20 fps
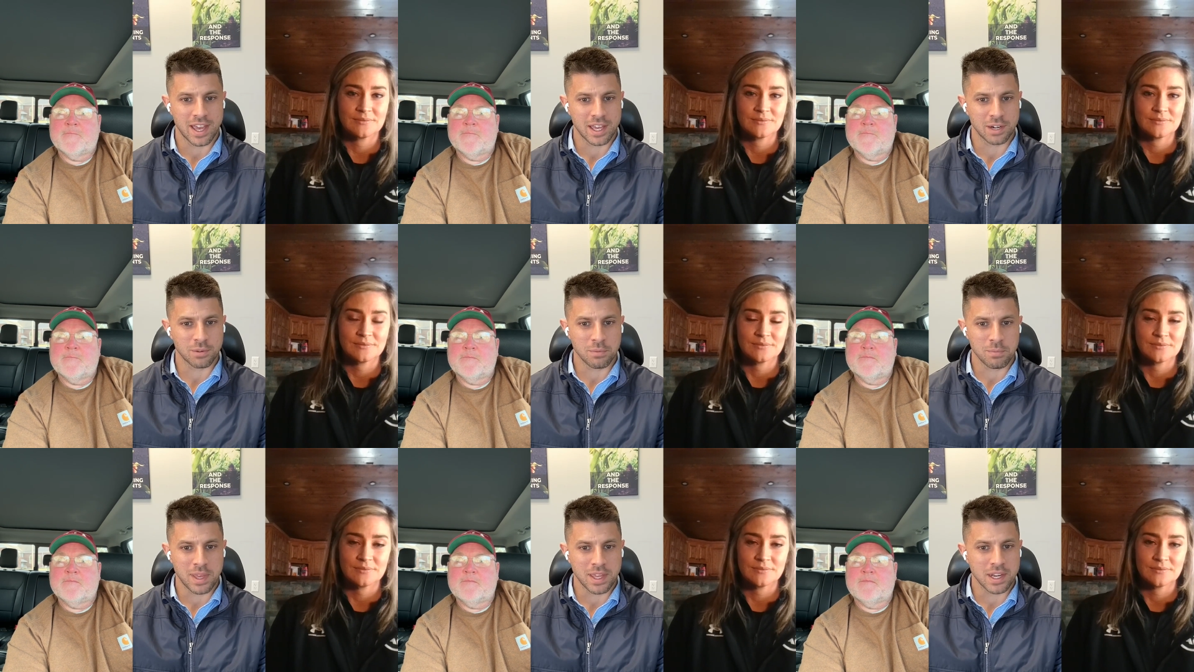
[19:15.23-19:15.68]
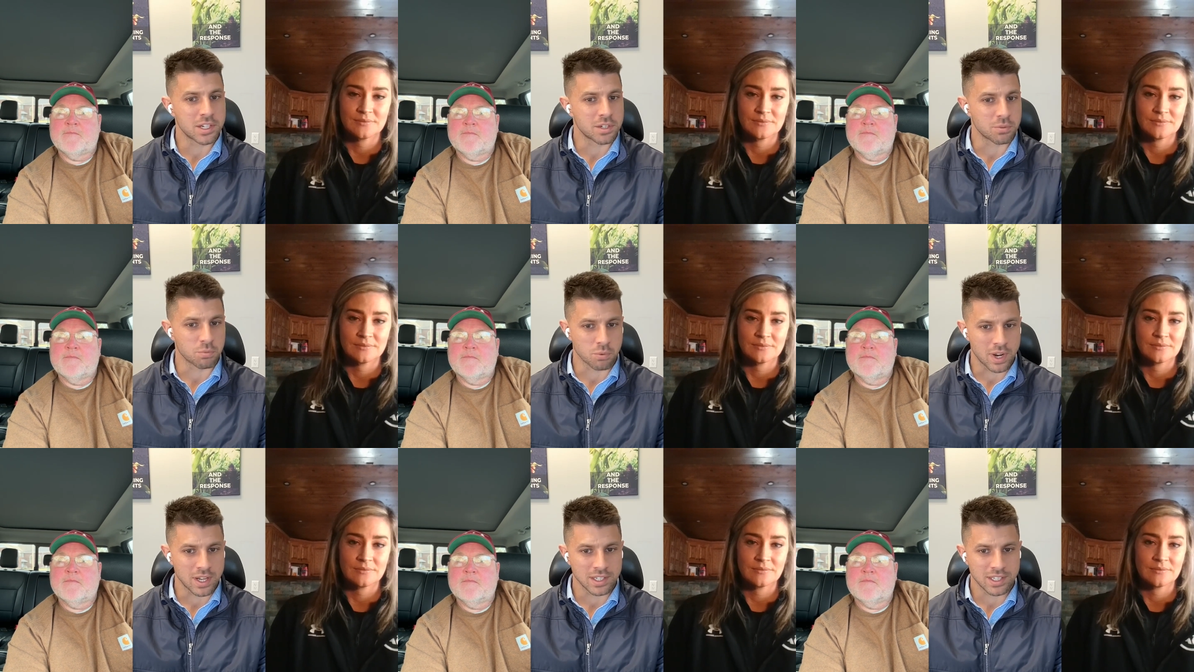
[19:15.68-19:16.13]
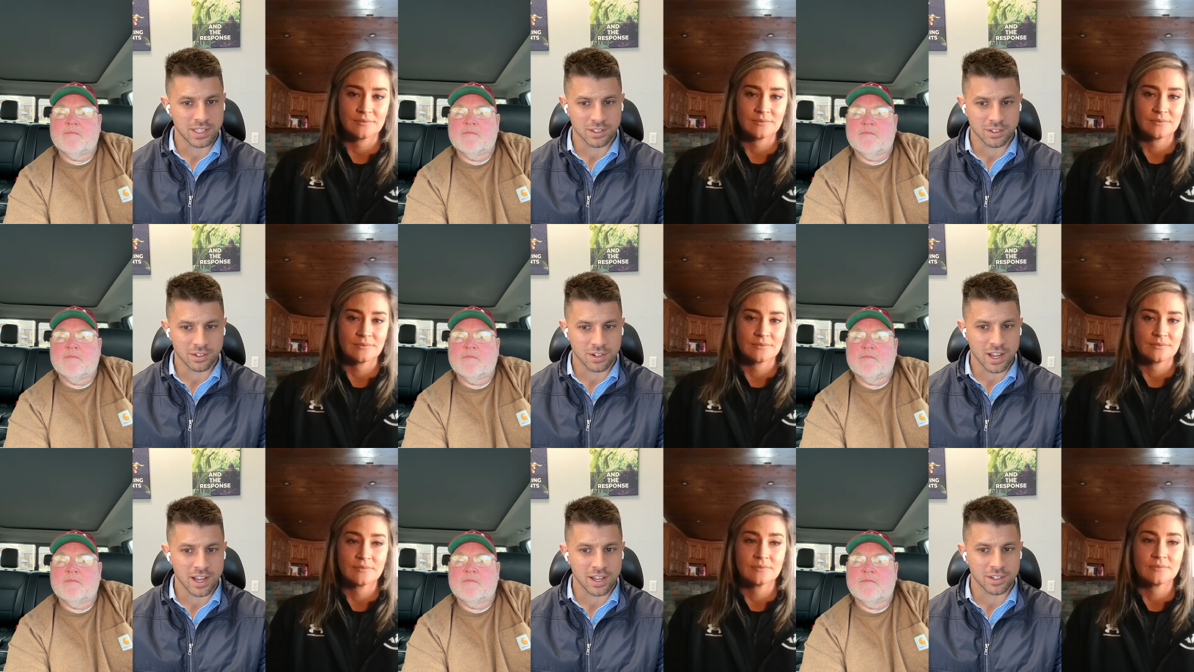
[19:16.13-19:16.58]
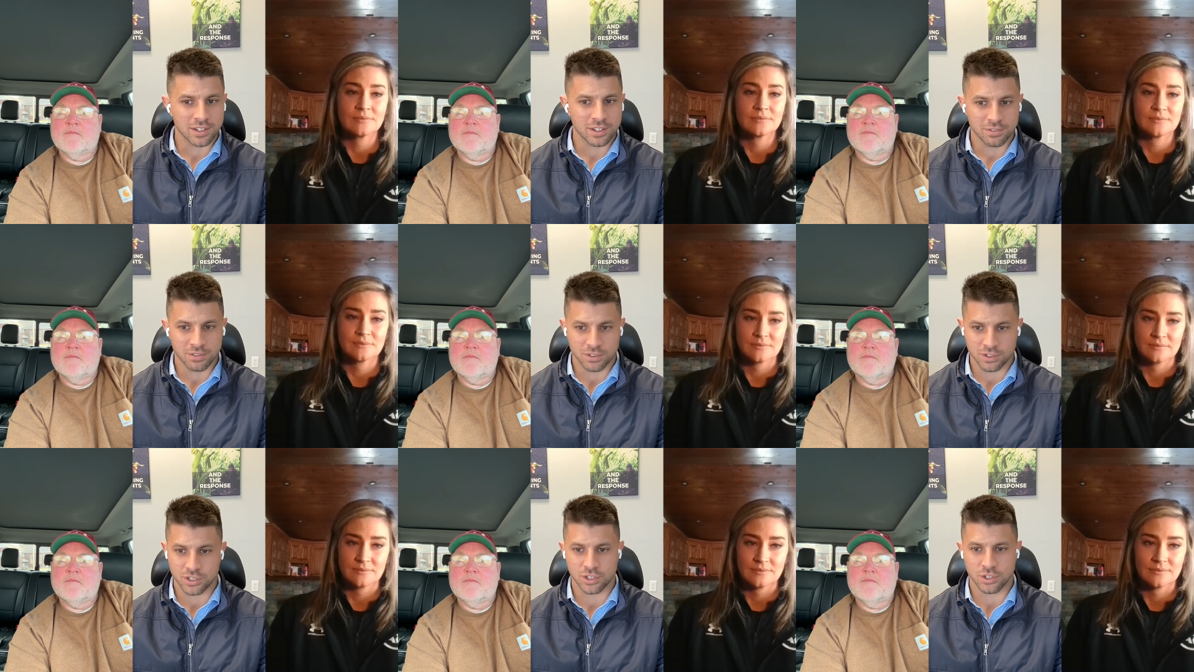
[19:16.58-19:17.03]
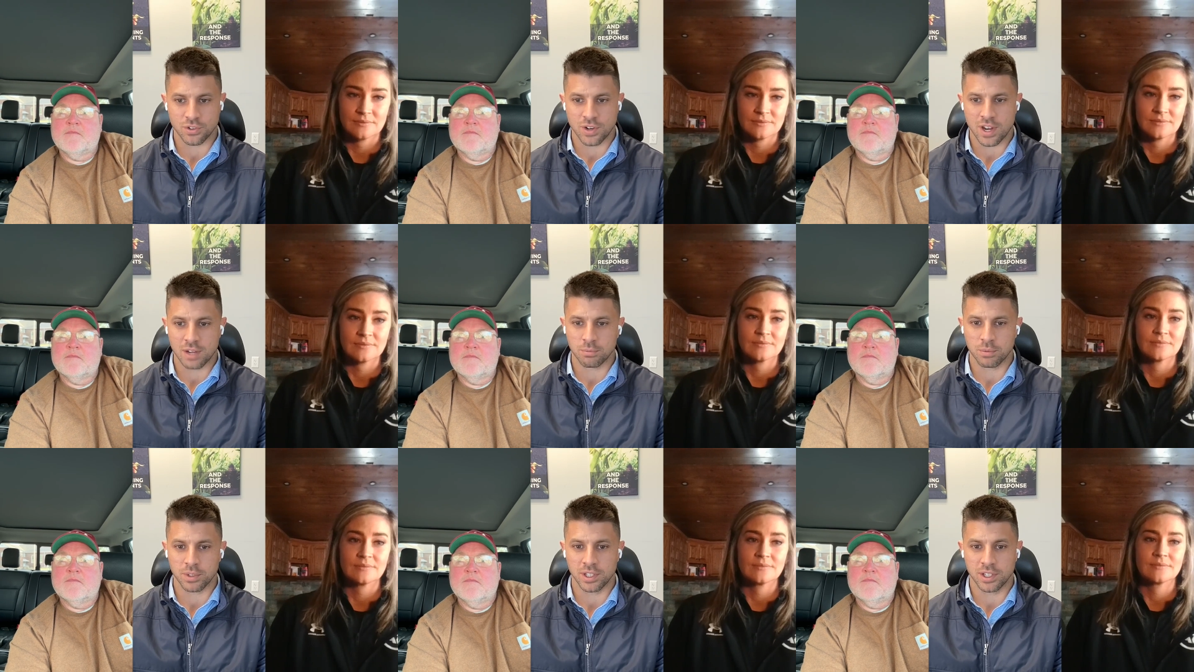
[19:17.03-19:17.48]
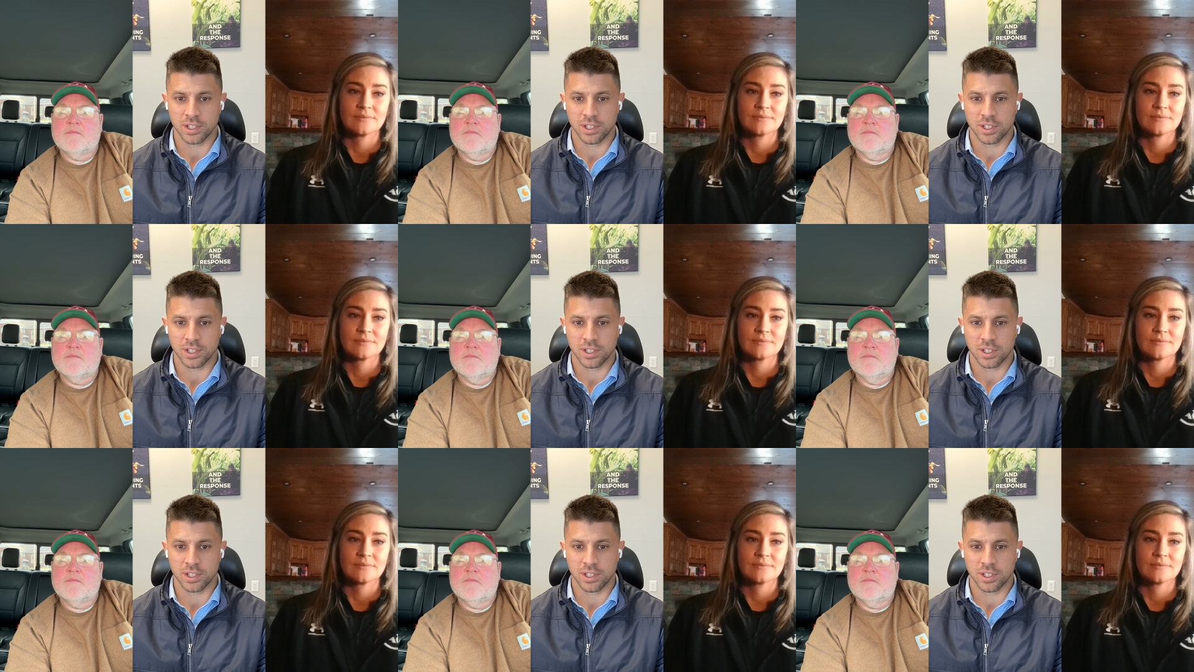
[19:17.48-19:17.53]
Speaker 1: How do we manage rented ground versus ground